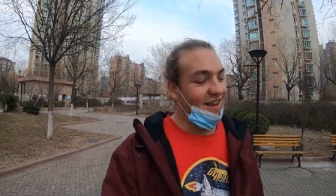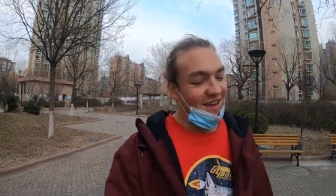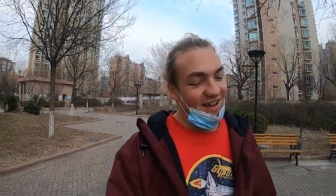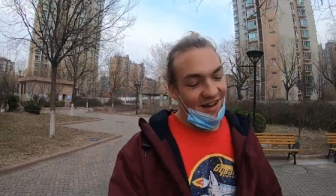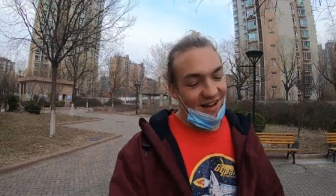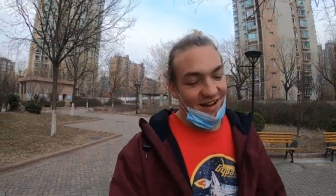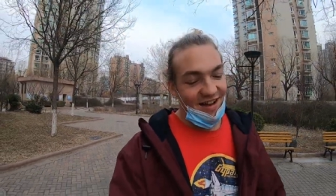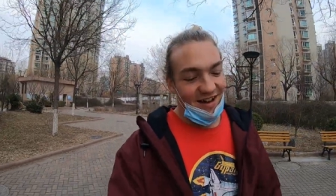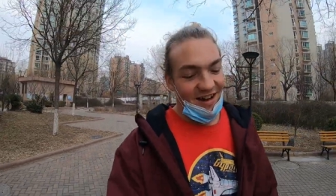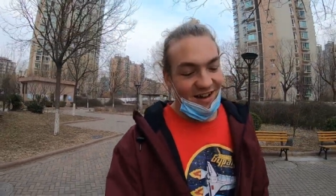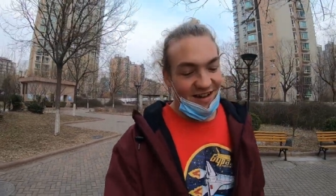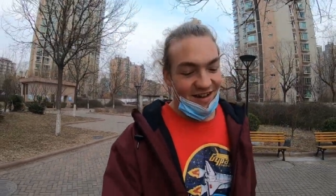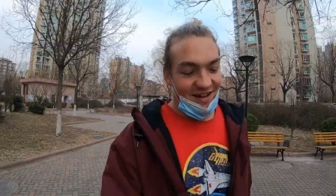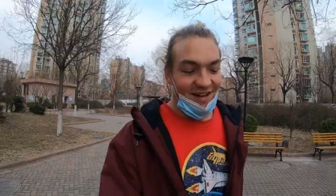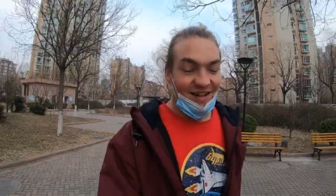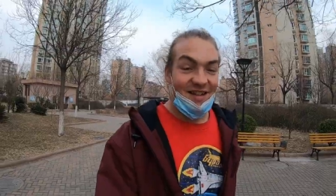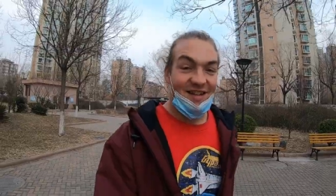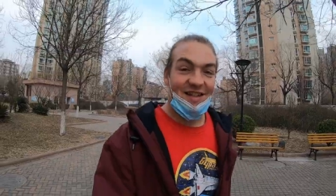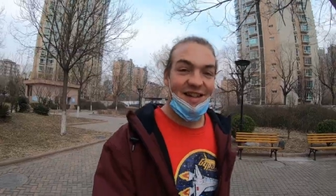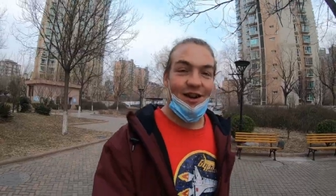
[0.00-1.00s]
yeah in
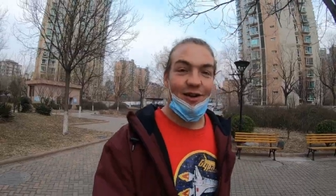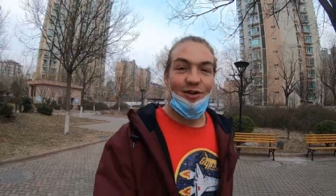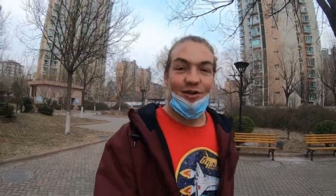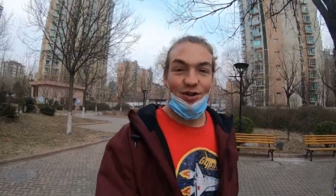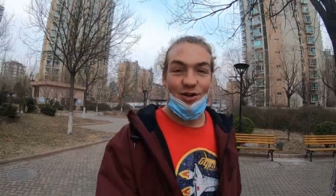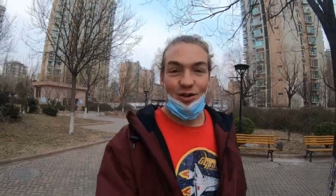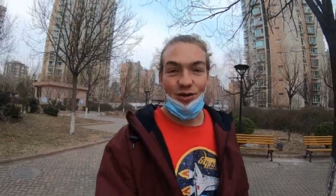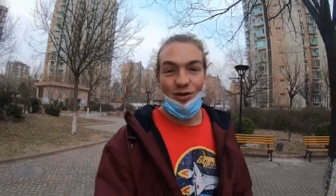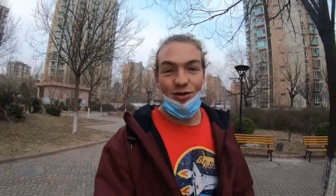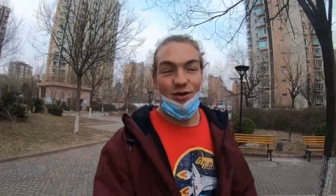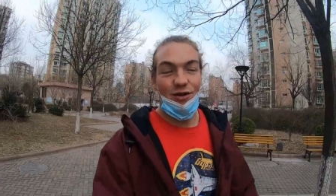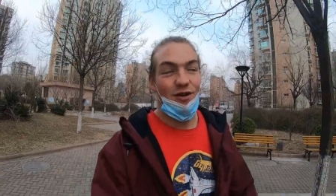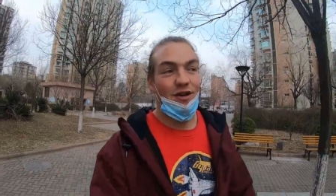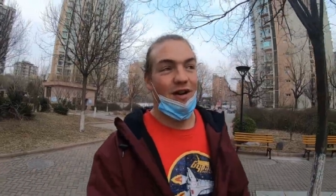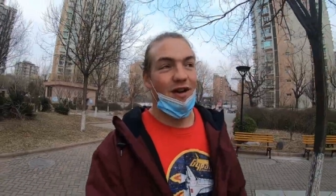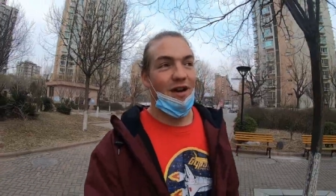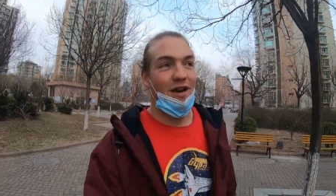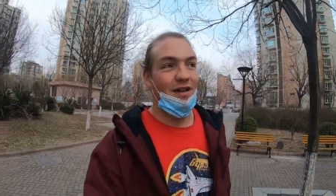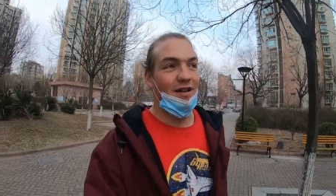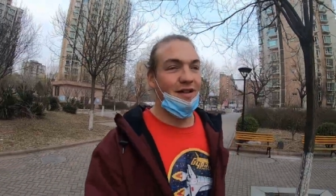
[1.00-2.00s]
uh, Xiaoqu
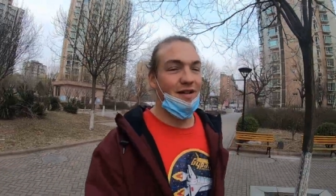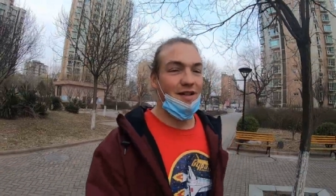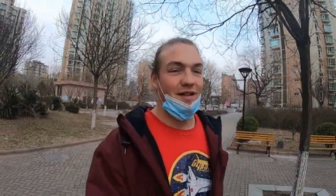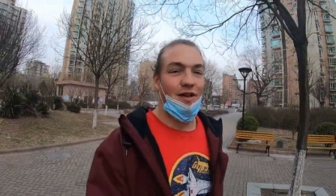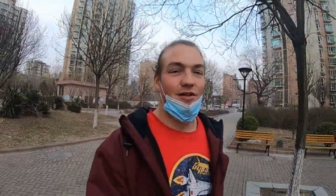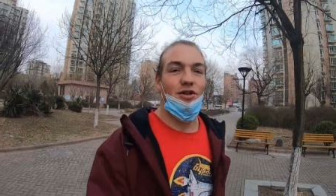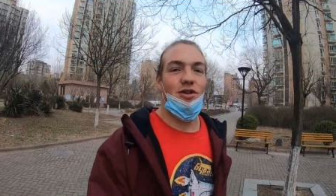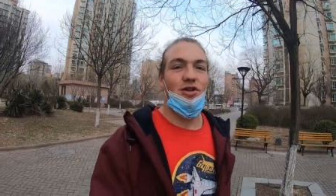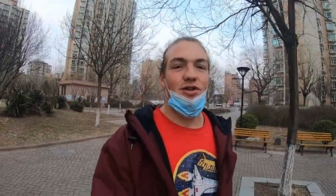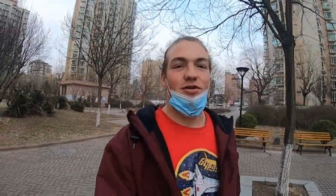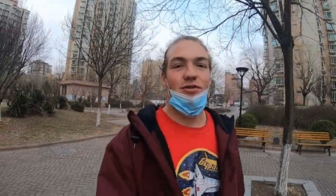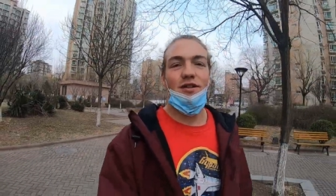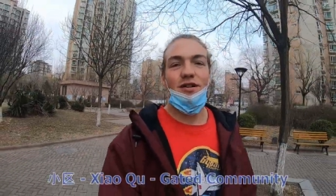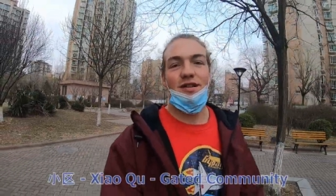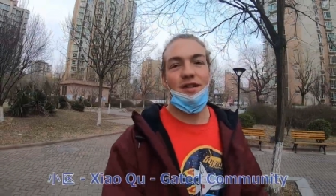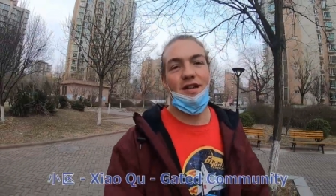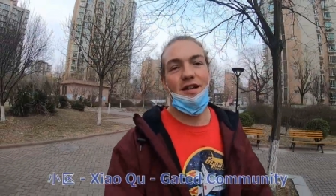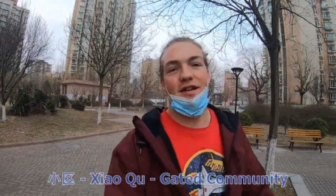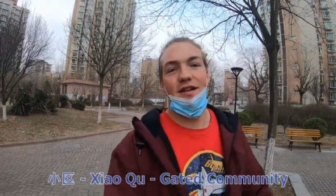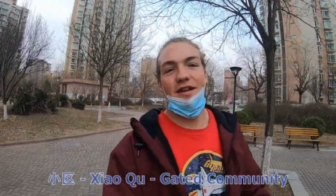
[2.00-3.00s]
and the Xiaoqu
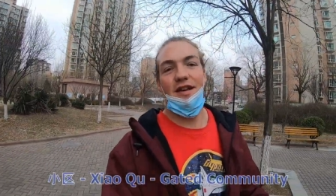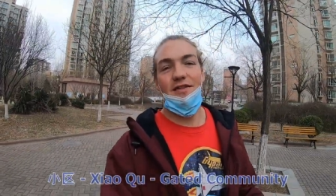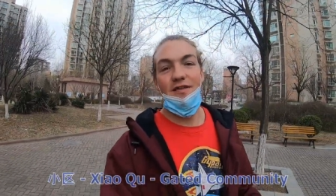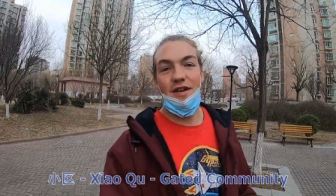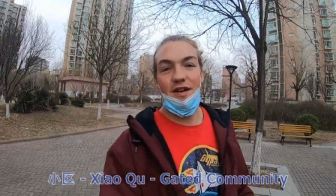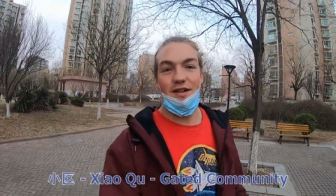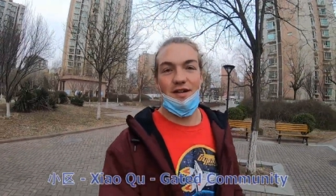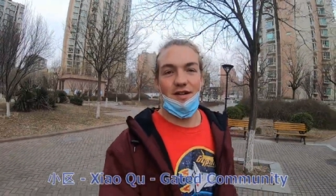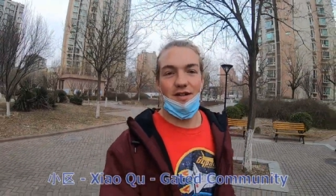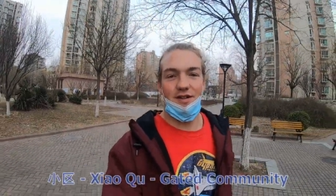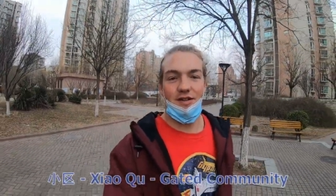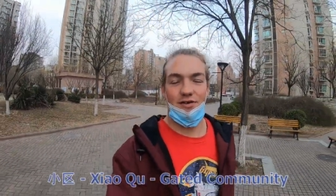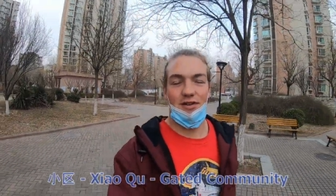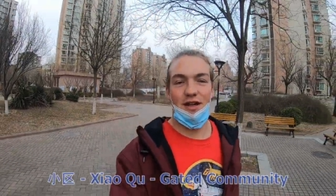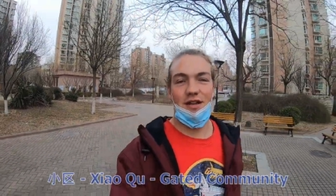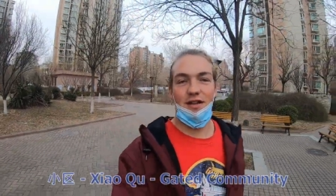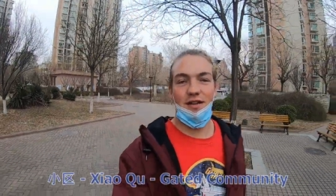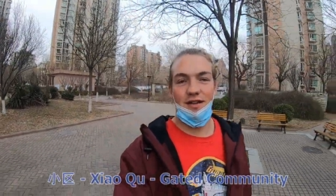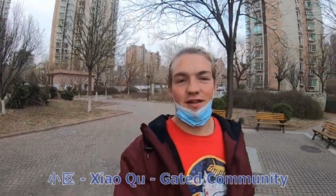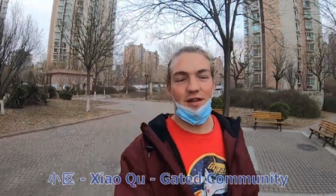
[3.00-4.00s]
is a living
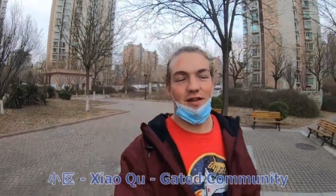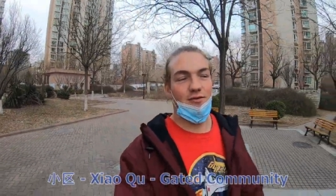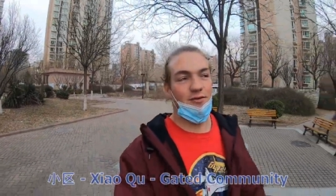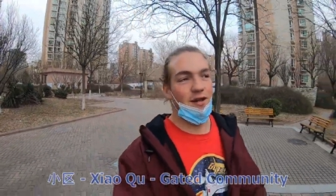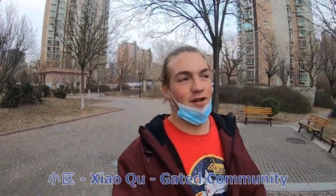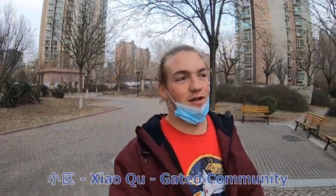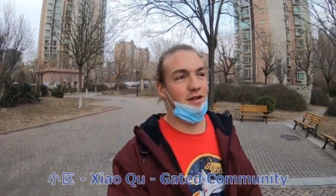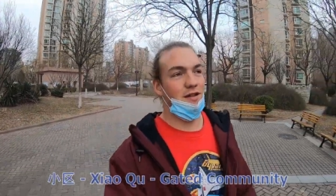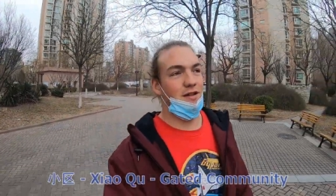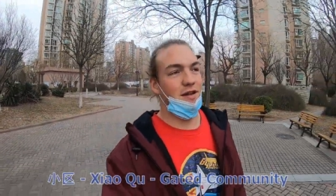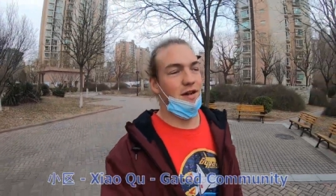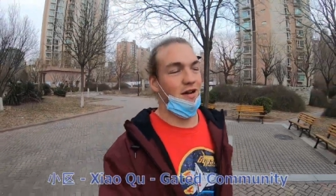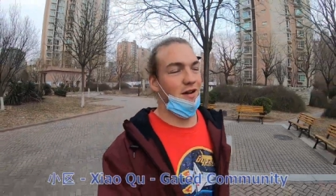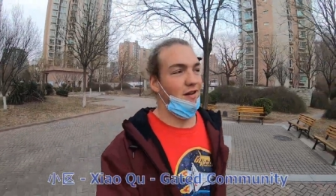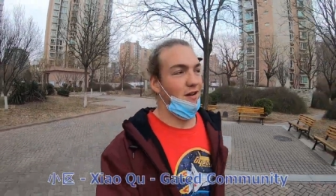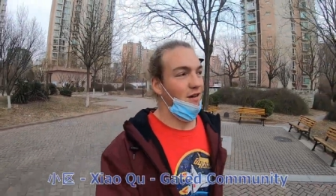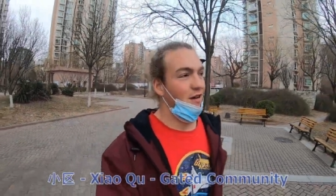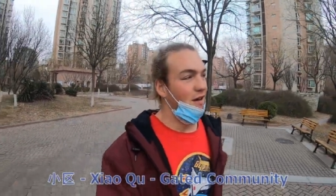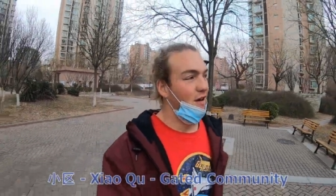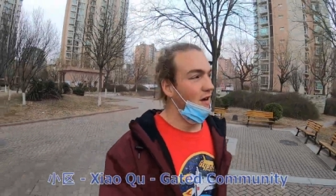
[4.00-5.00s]
district which
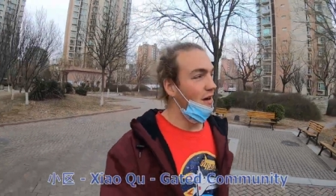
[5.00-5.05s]
uh,